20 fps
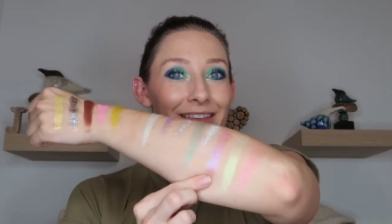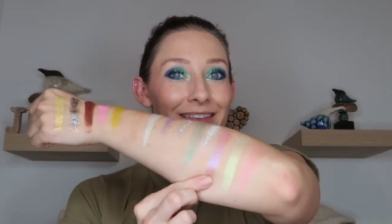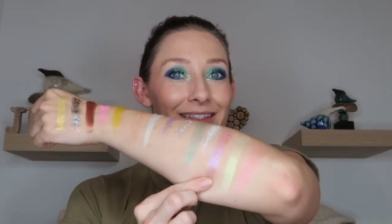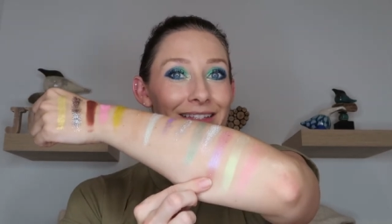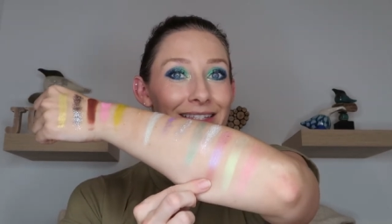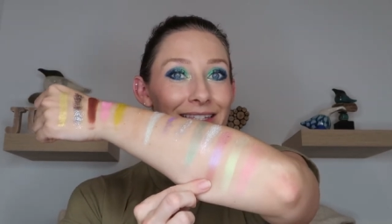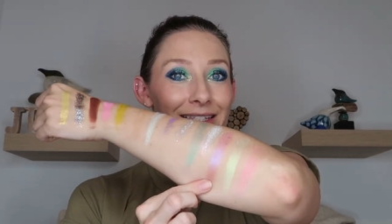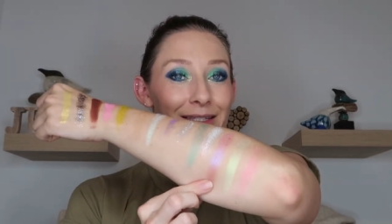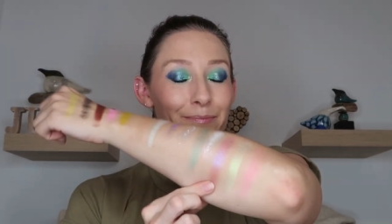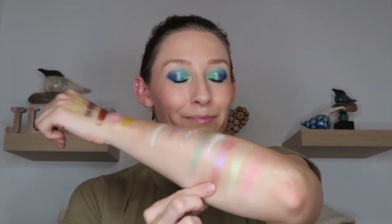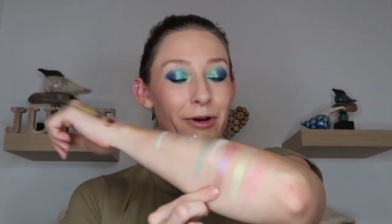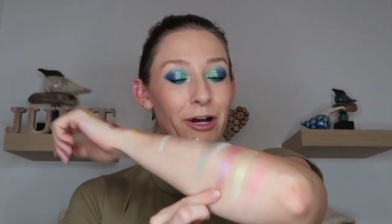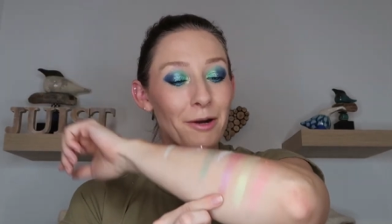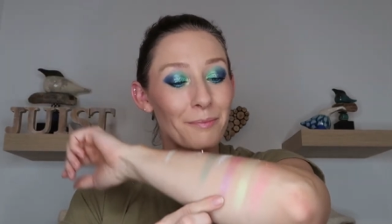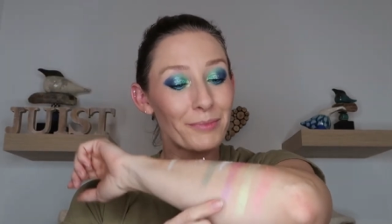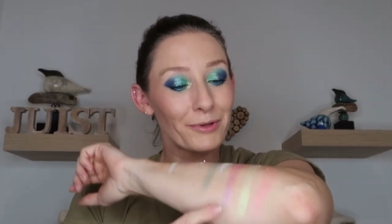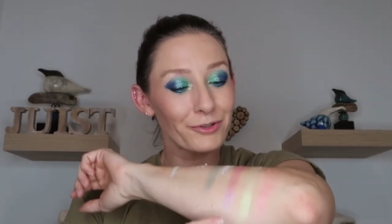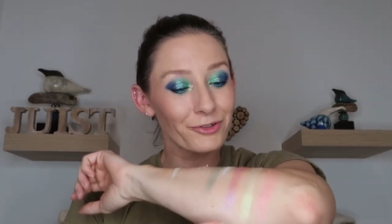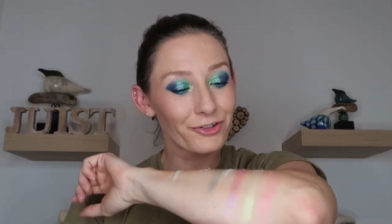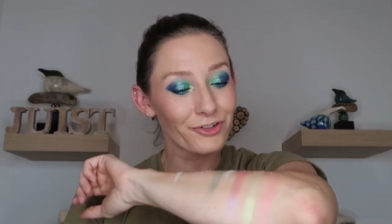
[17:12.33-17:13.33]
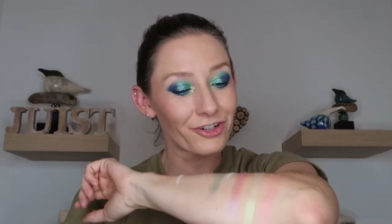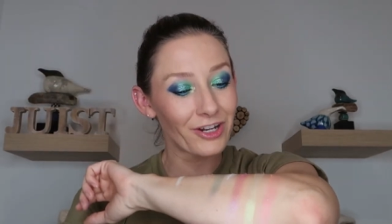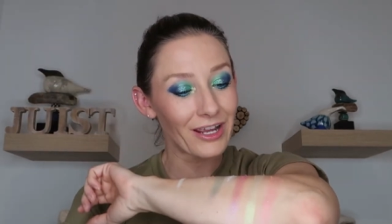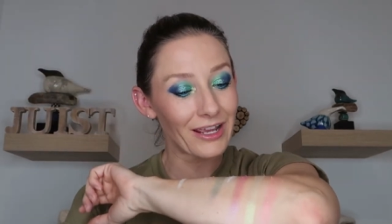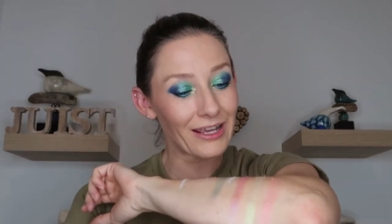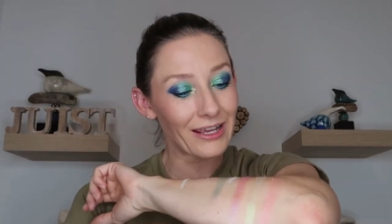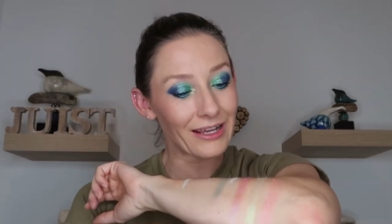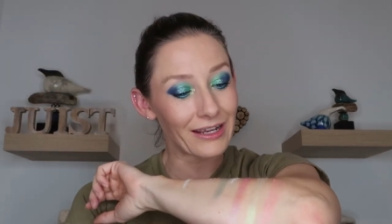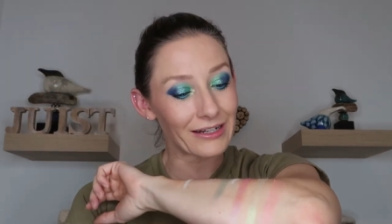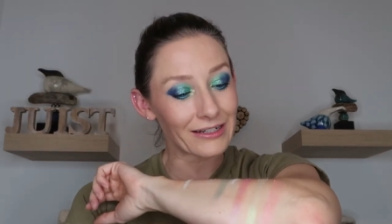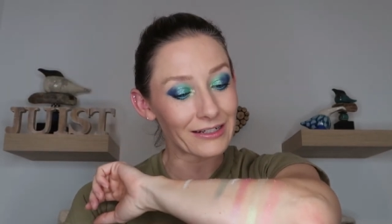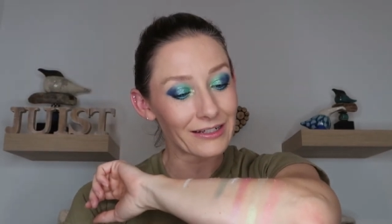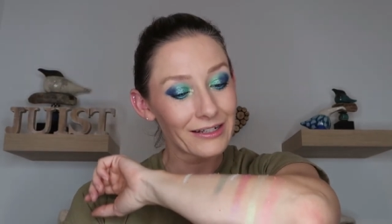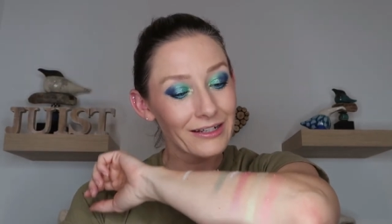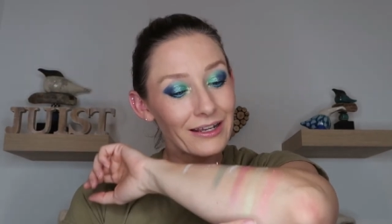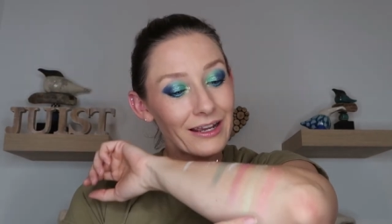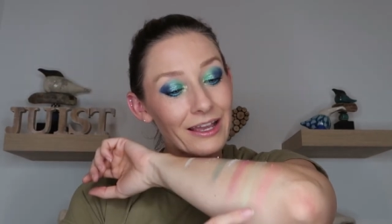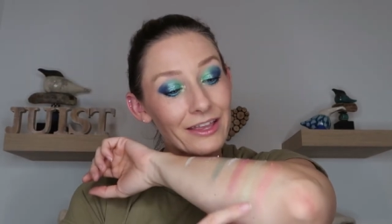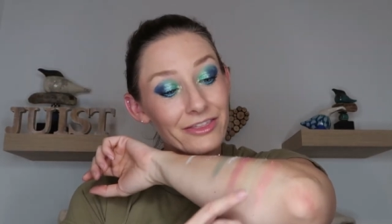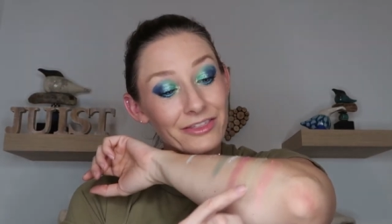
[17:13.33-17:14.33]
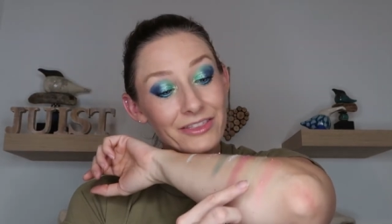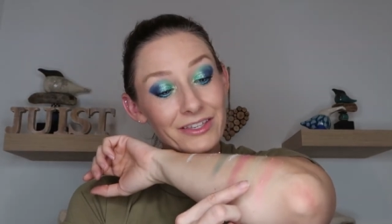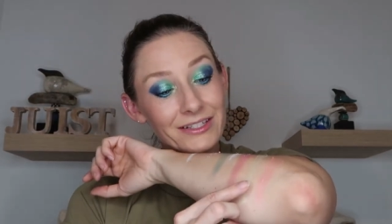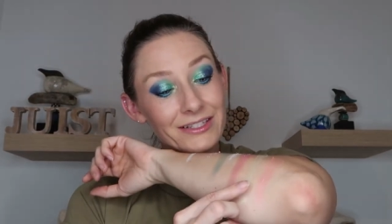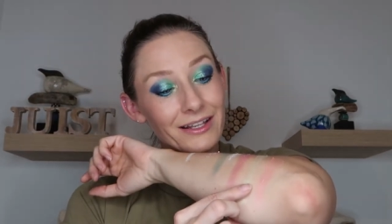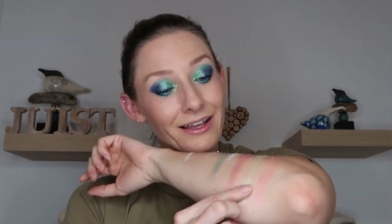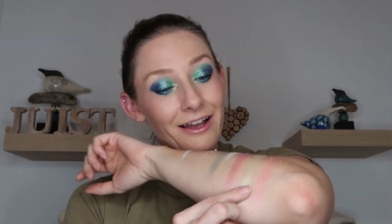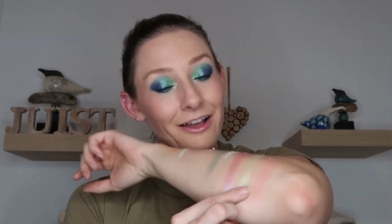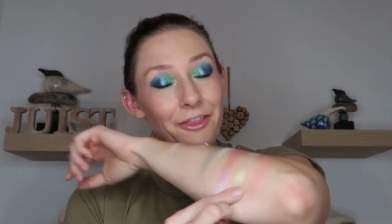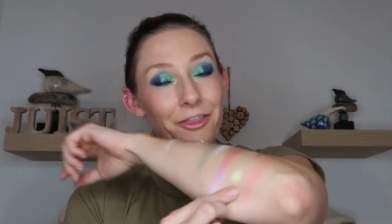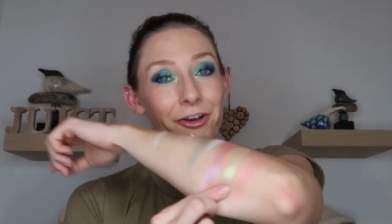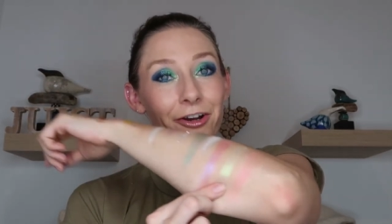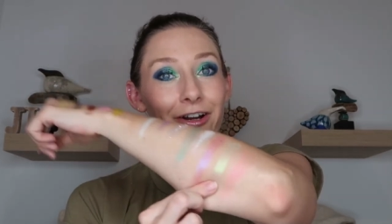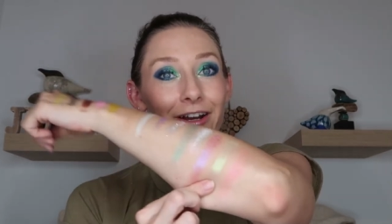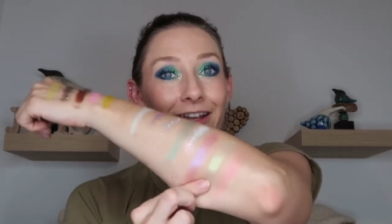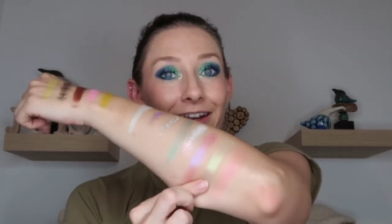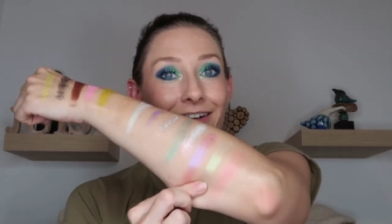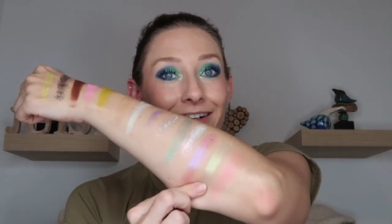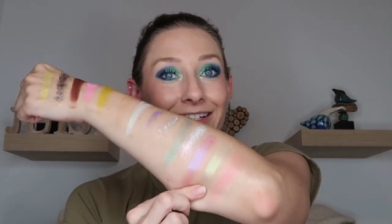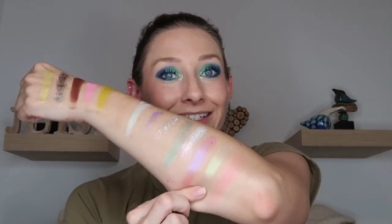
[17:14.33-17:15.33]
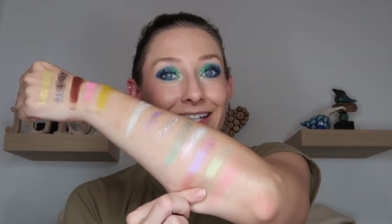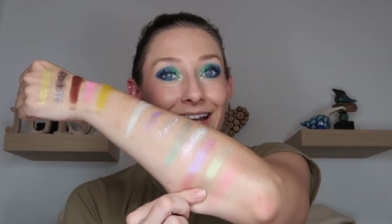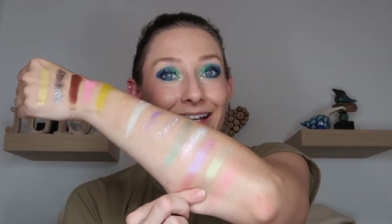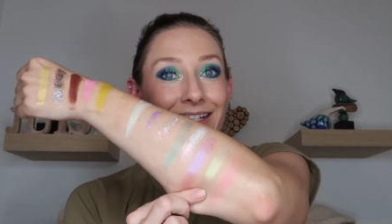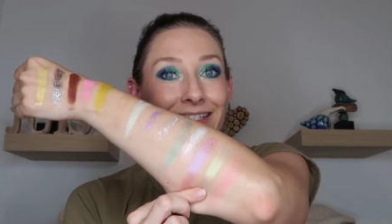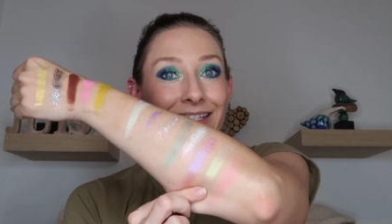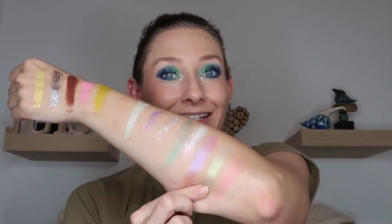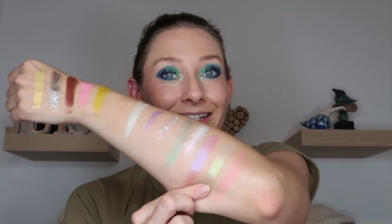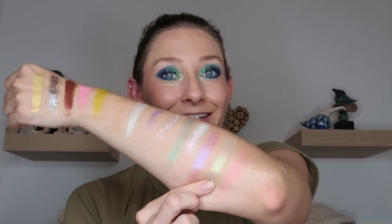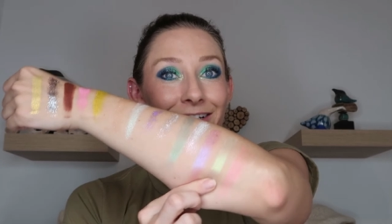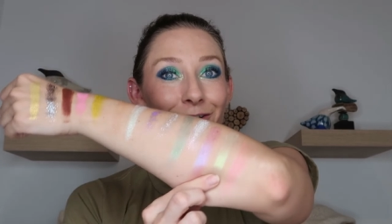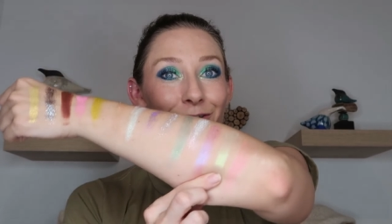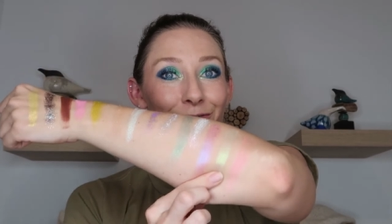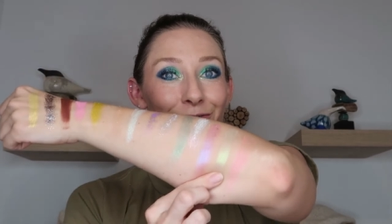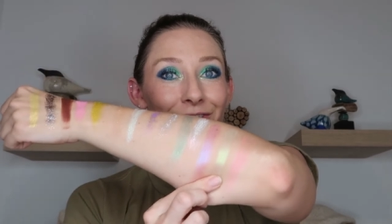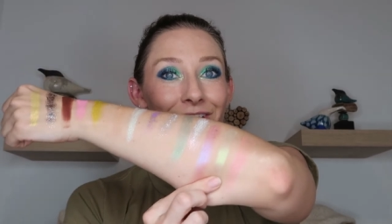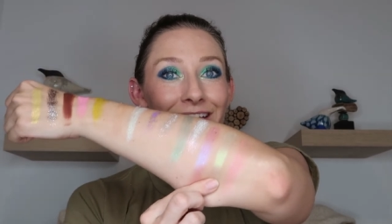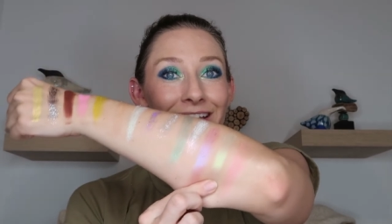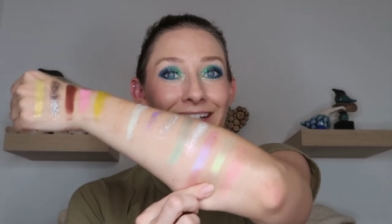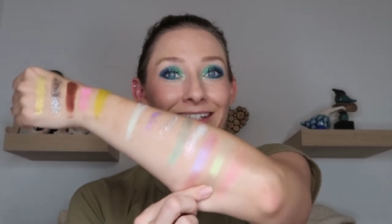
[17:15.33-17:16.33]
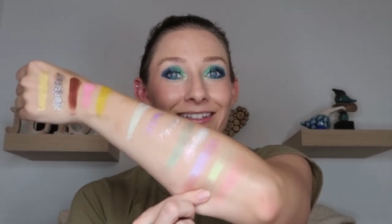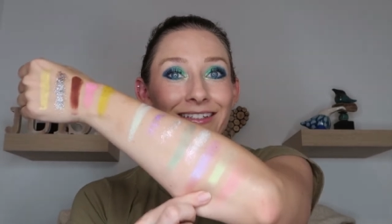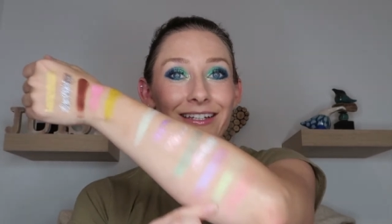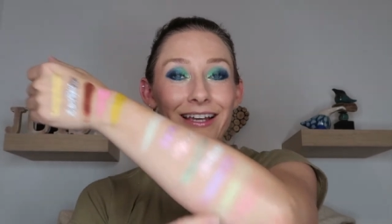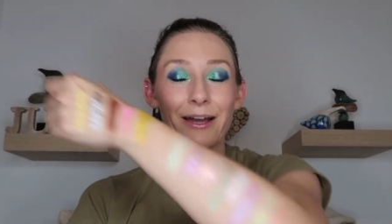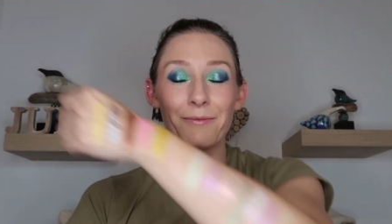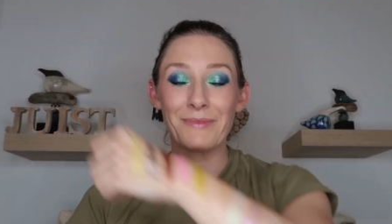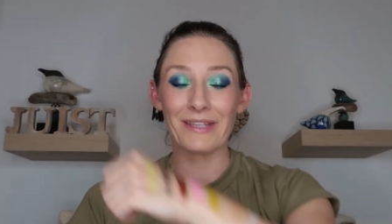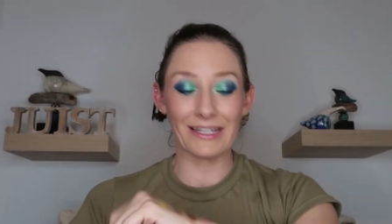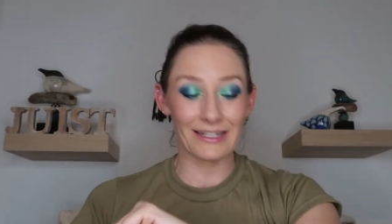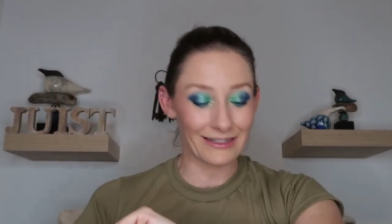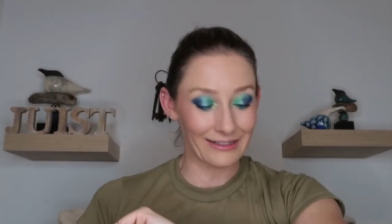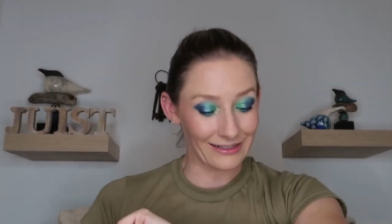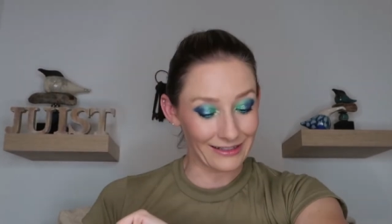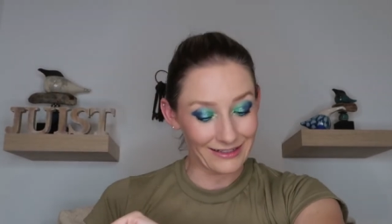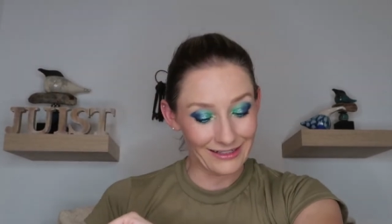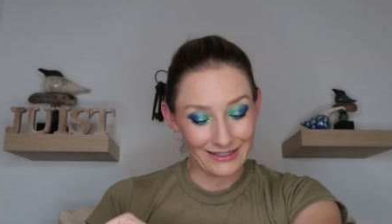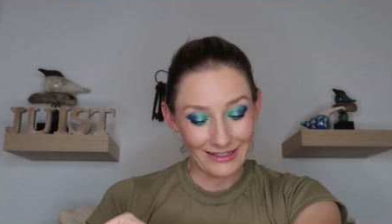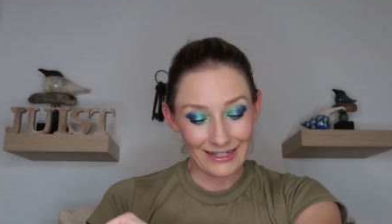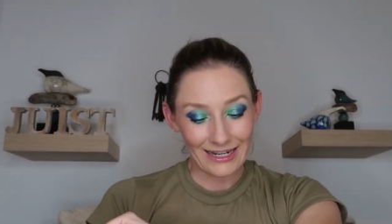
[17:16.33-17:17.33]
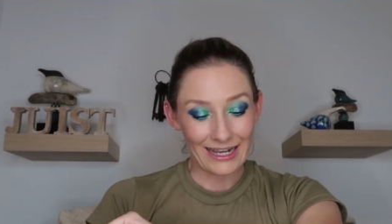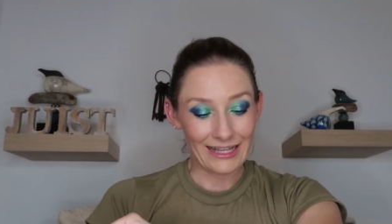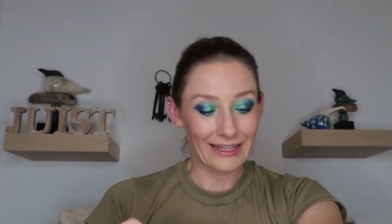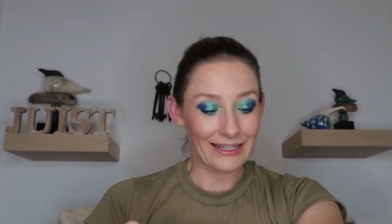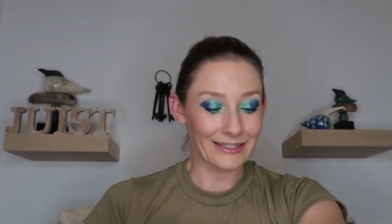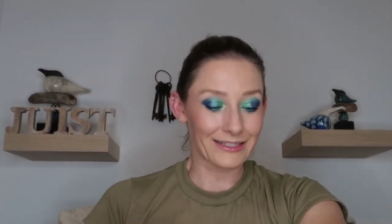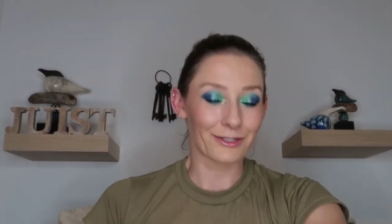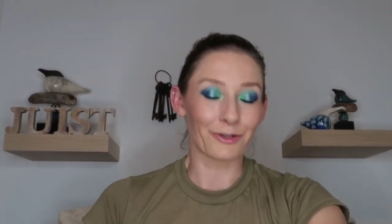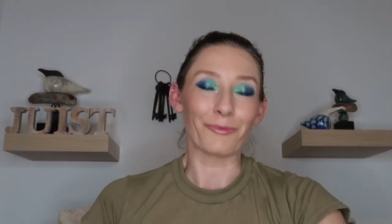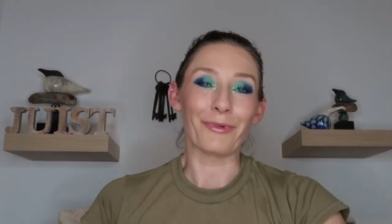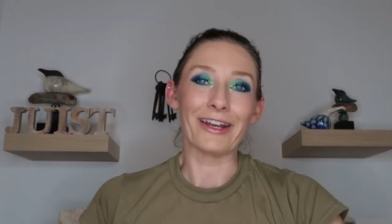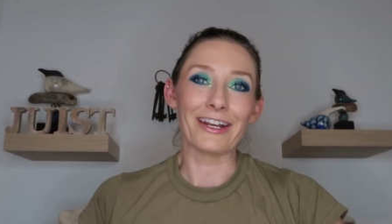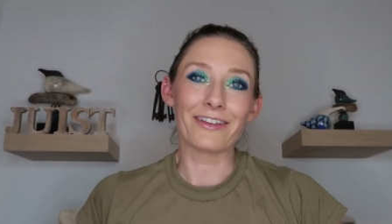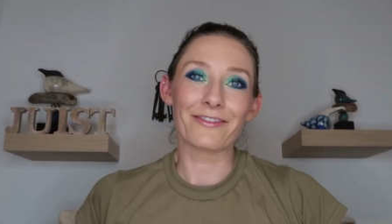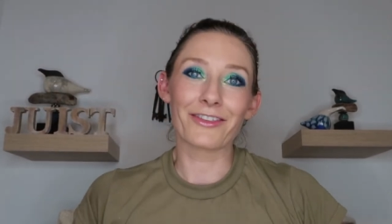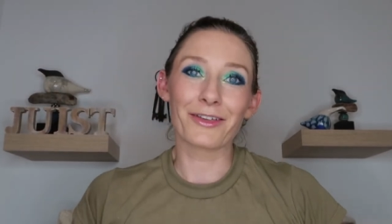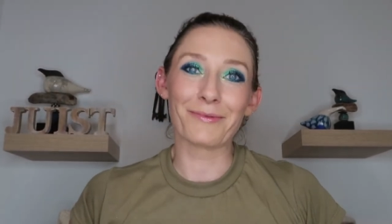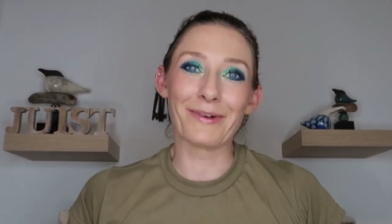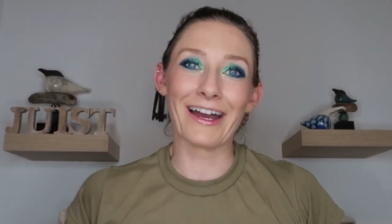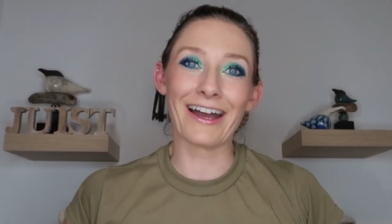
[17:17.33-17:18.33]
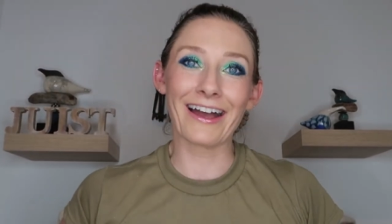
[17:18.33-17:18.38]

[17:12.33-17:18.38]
It's this purple shade, this other iridescent green. I mean, I like so many of them.